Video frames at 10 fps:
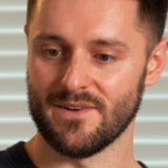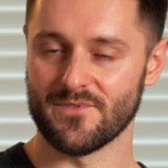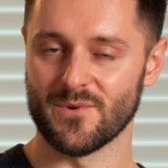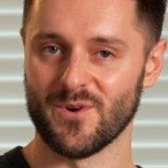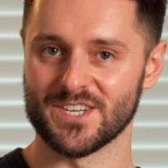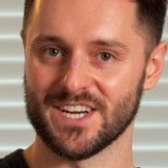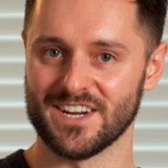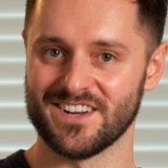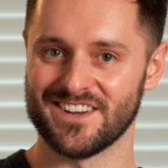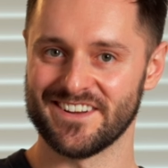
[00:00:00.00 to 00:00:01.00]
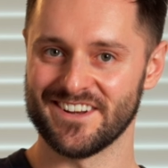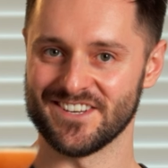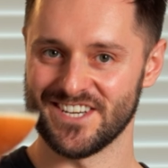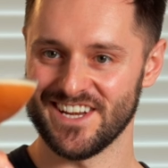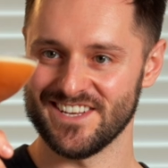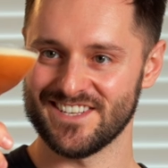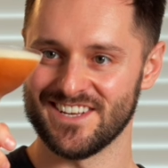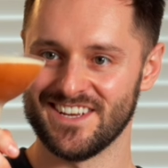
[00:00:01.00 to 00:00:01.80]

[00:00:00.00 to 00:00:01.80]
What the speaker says: everyone watching, cheers,